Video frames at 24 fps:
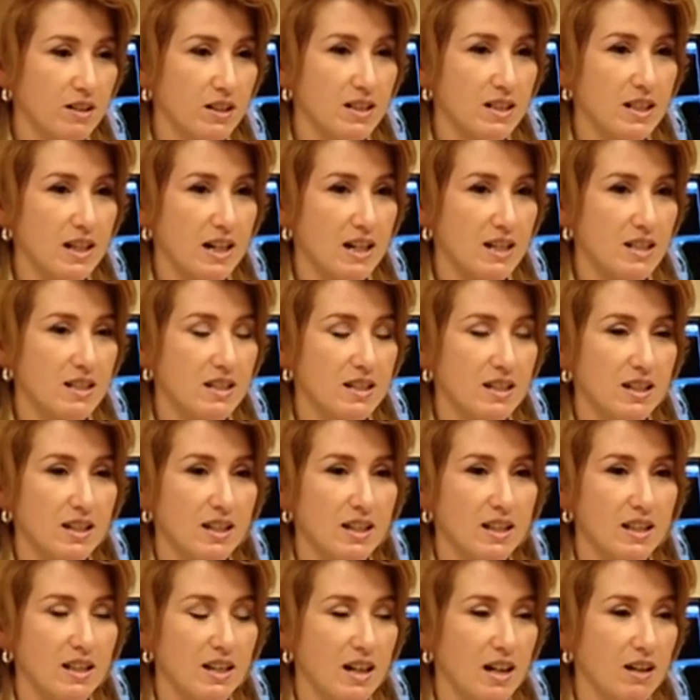fantastic,
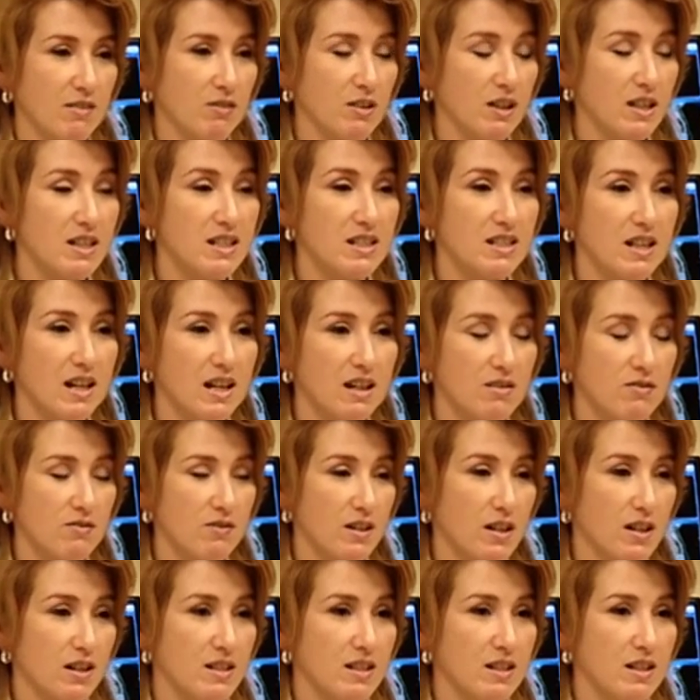and they have less side
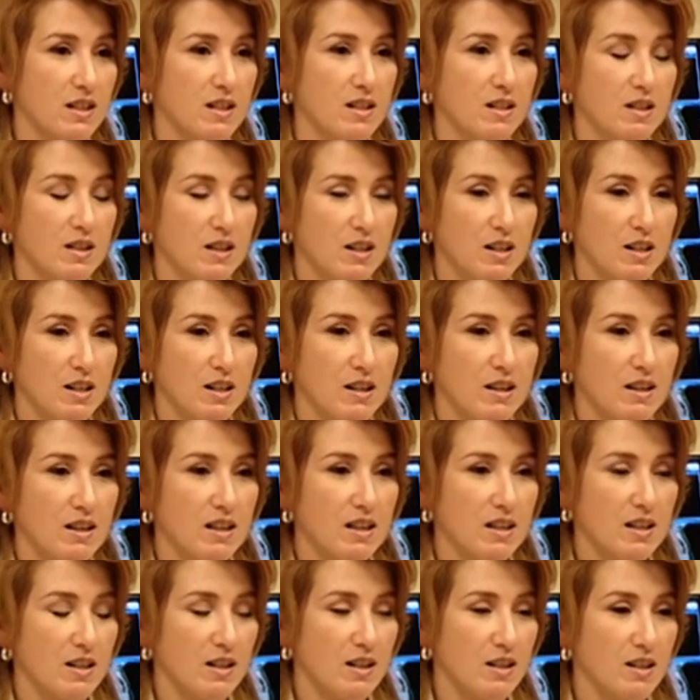effects than,
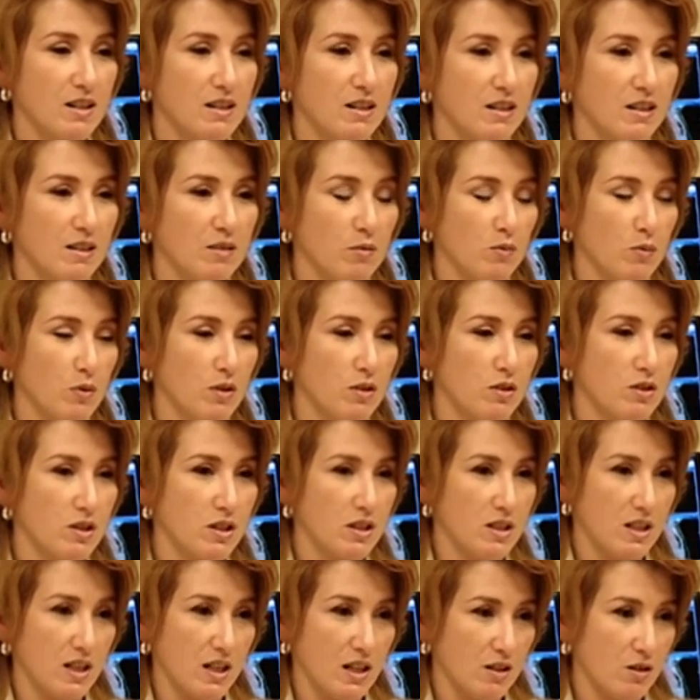than with
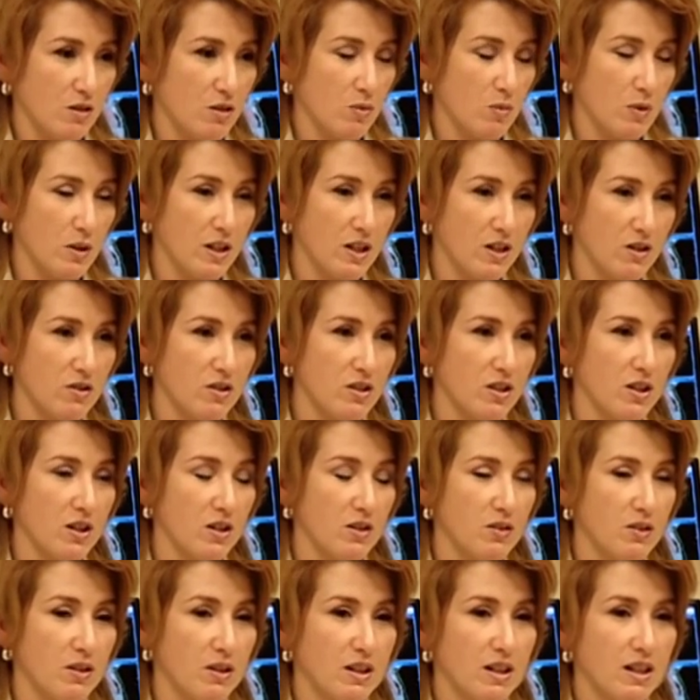just 10 to 20 years
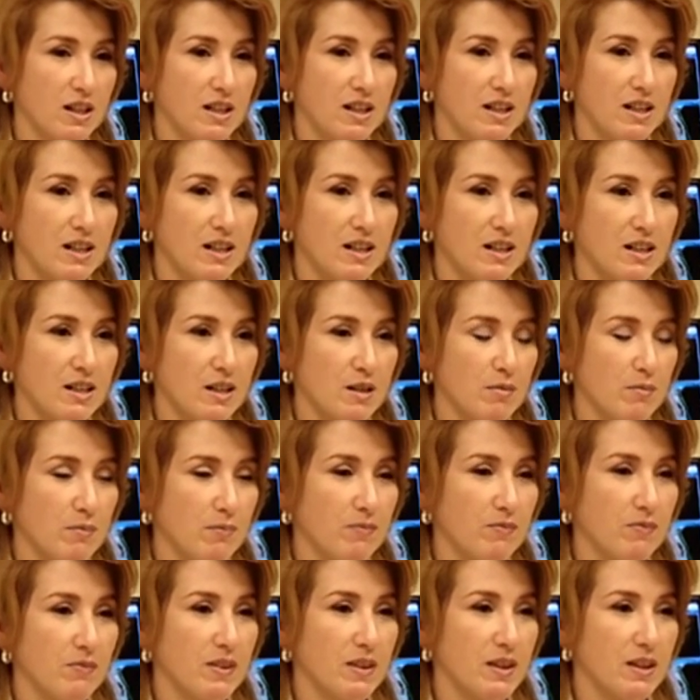ago.
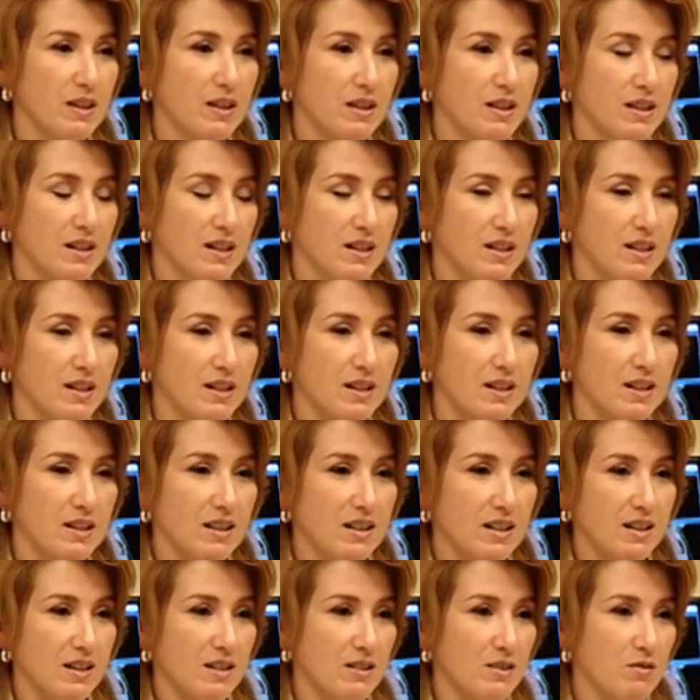Um,
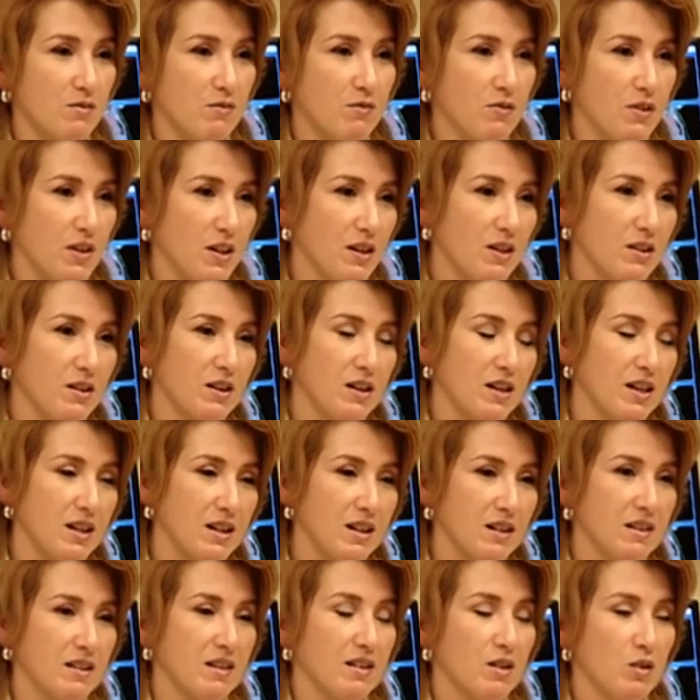it is
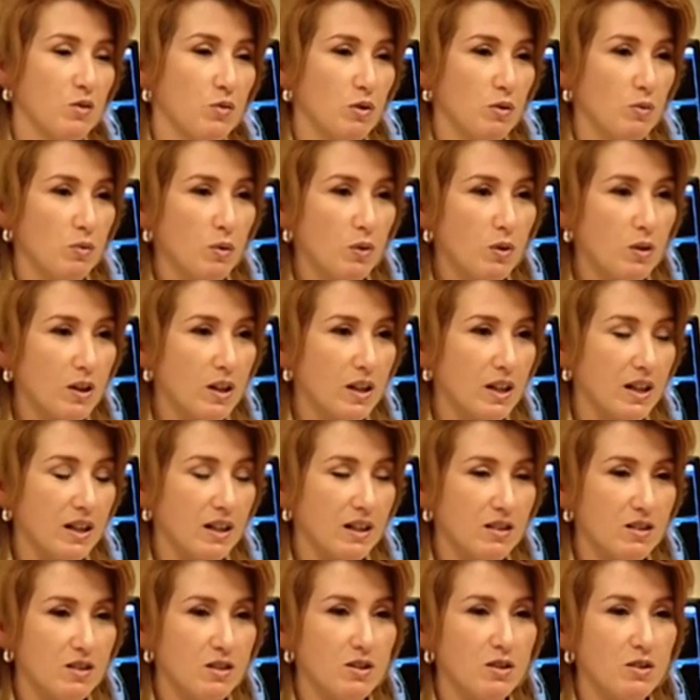very
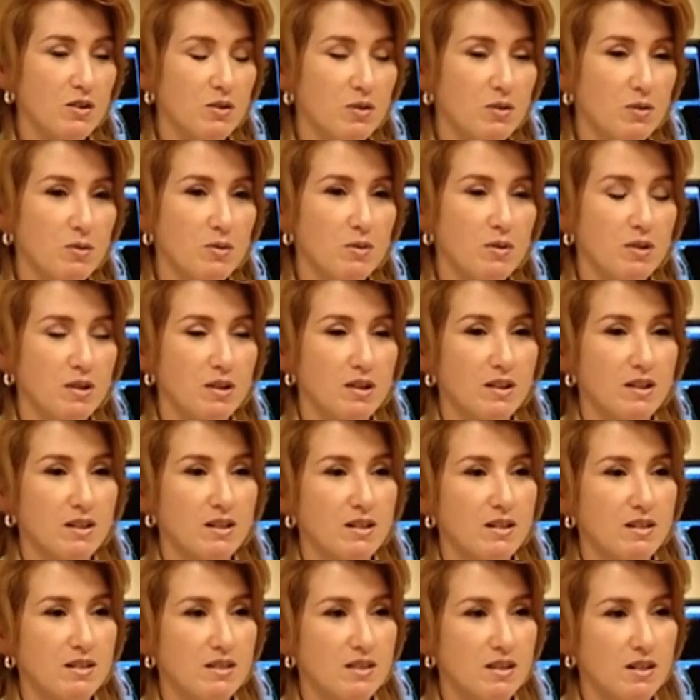rewarding to
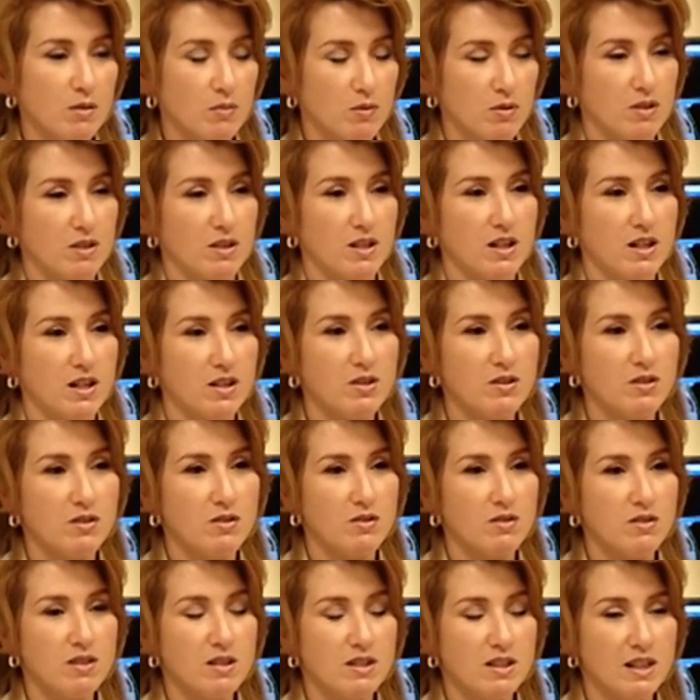sit with the
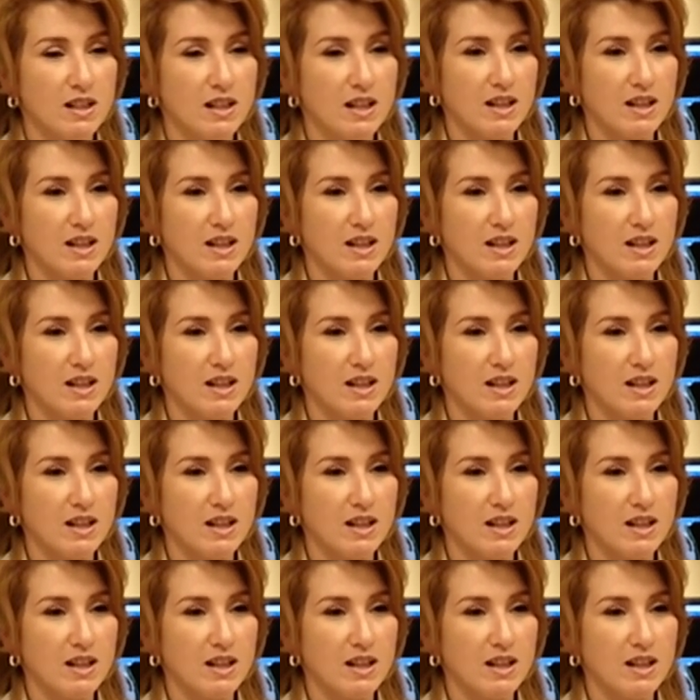doctors